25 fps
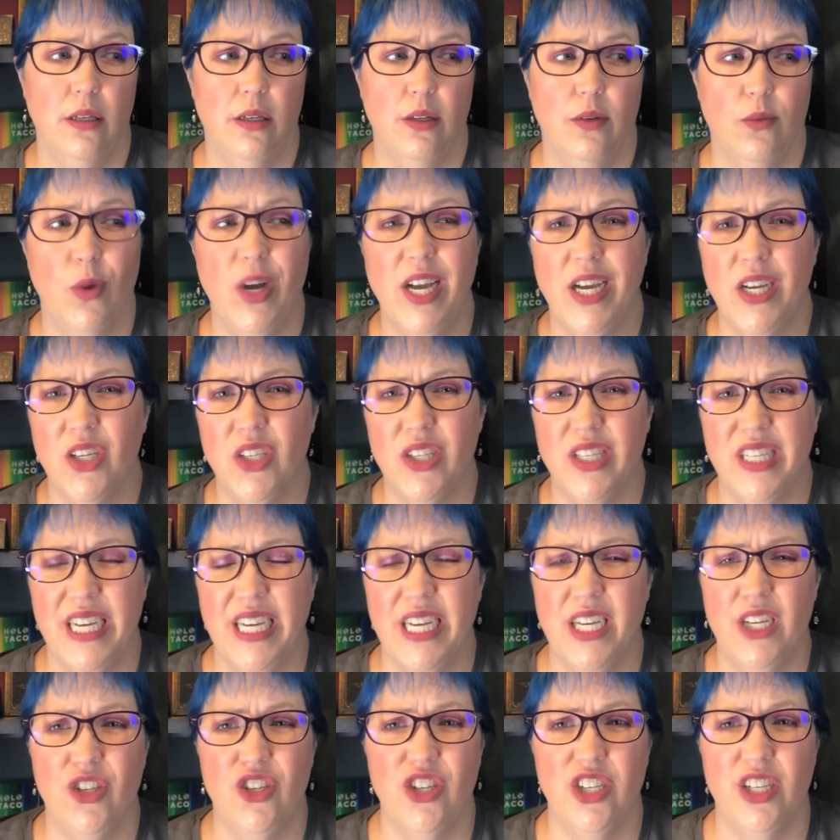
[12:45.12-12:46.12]
wild
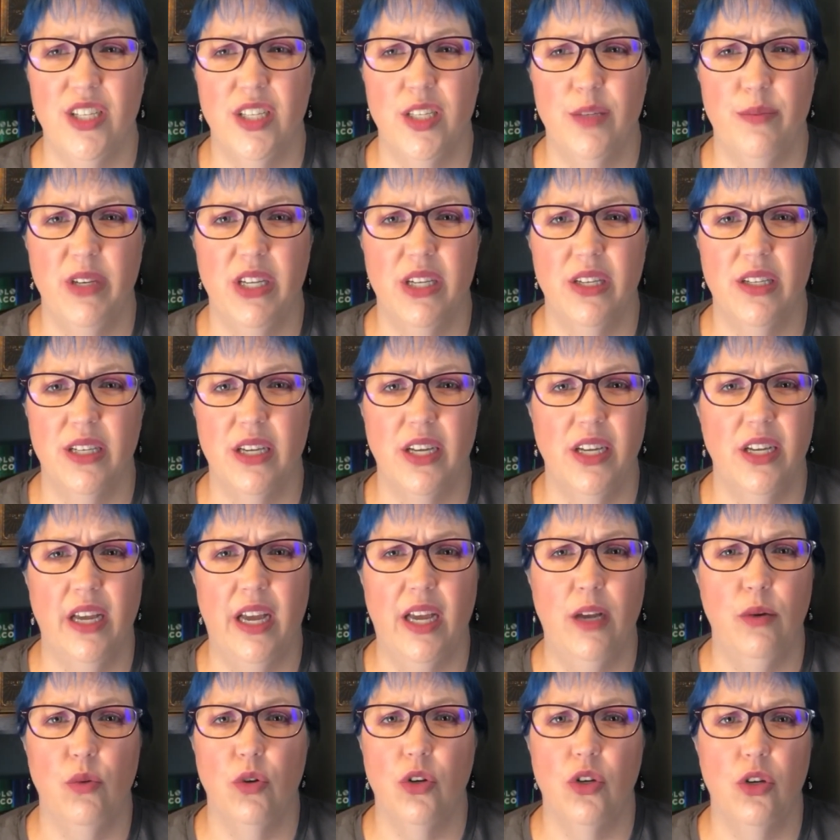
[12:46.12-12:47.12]
tangents, because
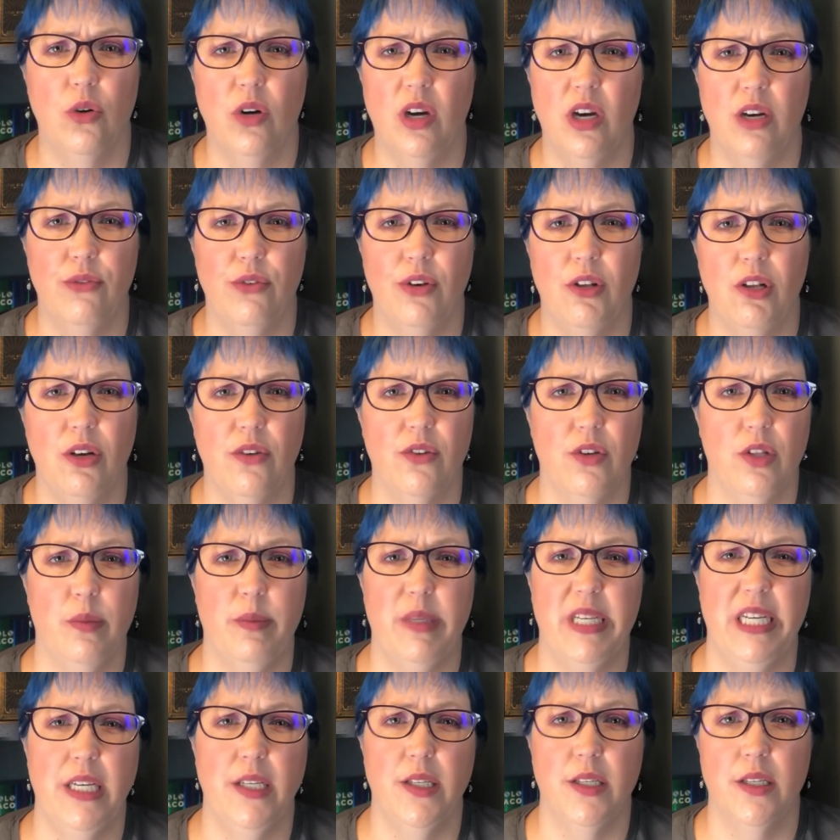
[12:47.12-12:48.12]
I will go off all over the
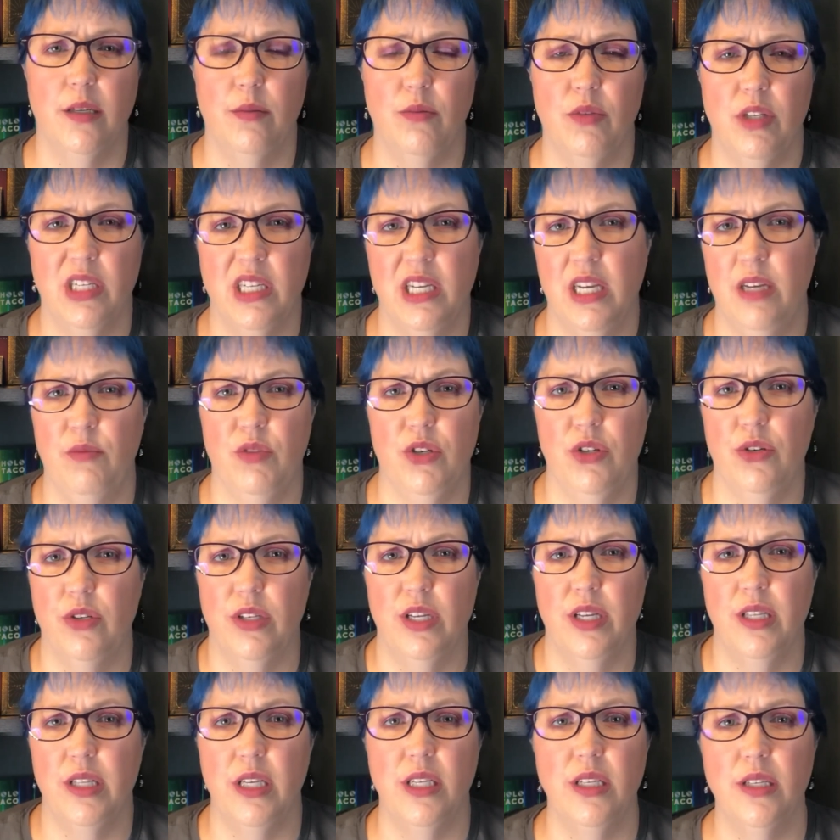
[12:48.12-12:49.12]
place sometimes. There's
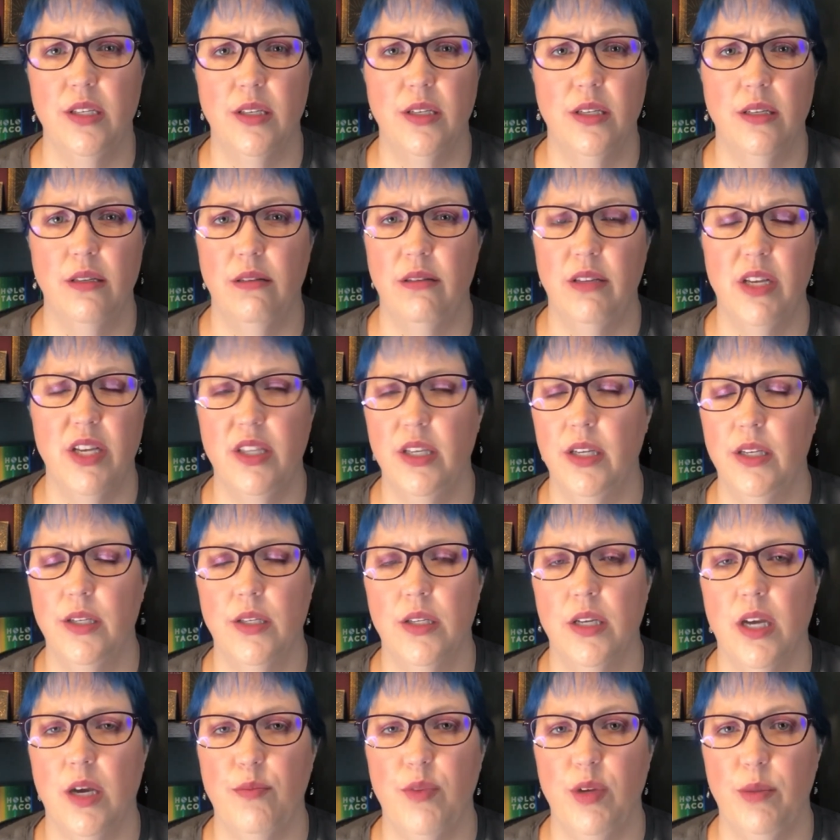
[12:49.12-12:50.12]
nothing
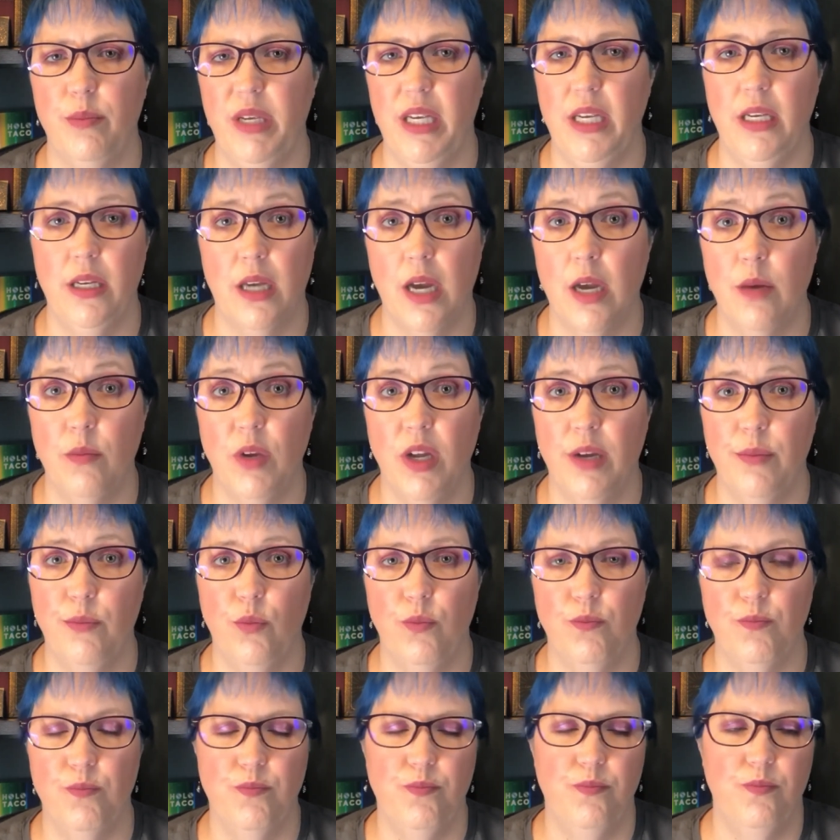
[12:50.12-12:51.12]
stopping me.
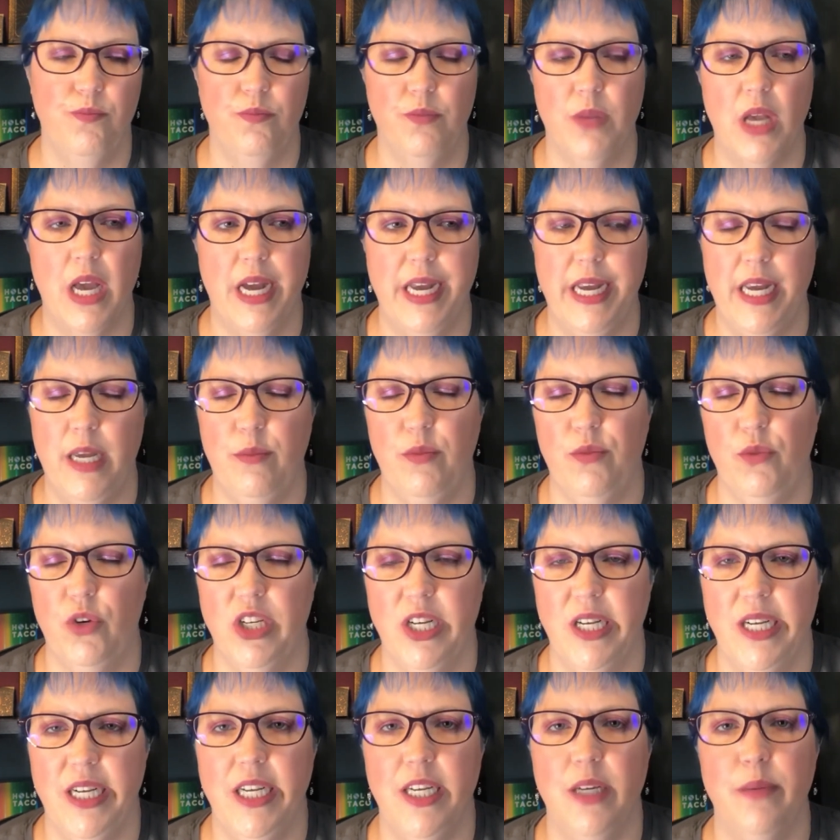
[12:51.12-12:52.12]
I am what
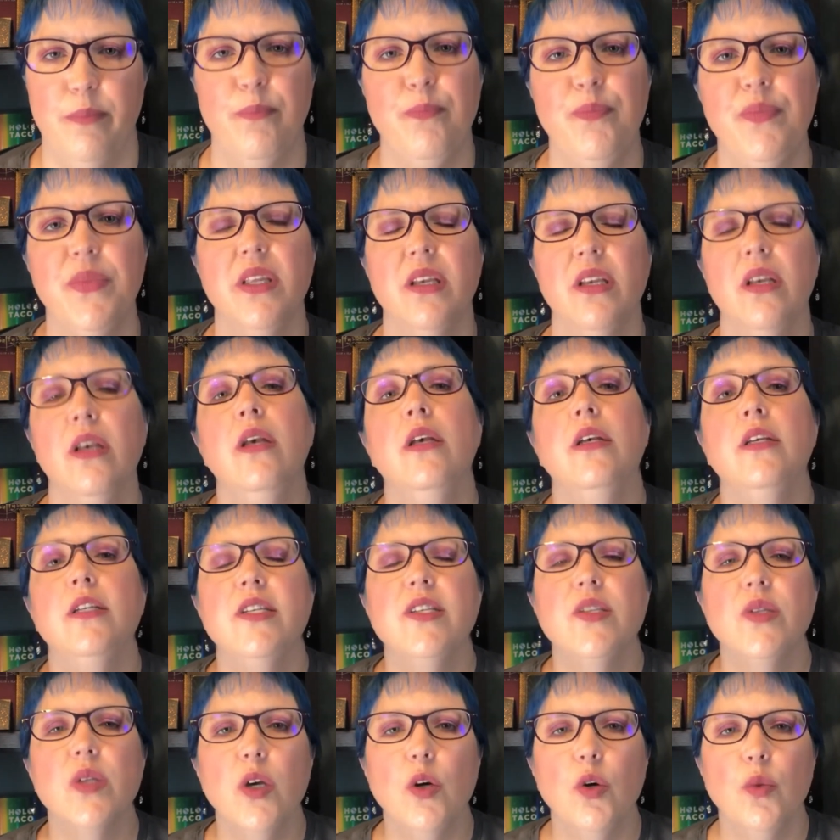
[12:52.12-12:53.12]
I am.
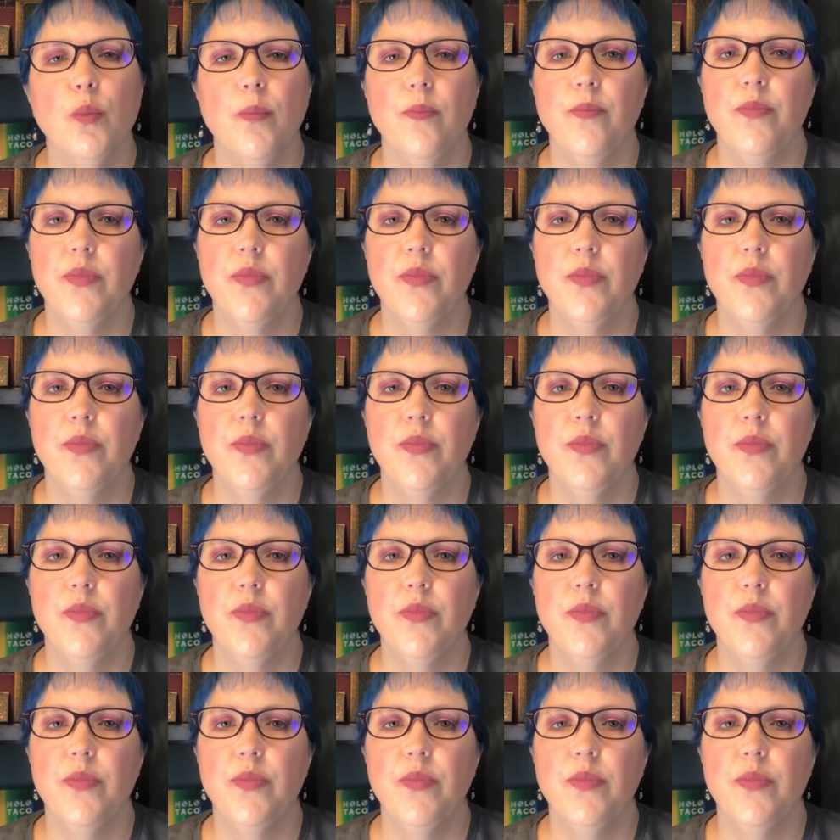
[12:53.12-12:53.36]
So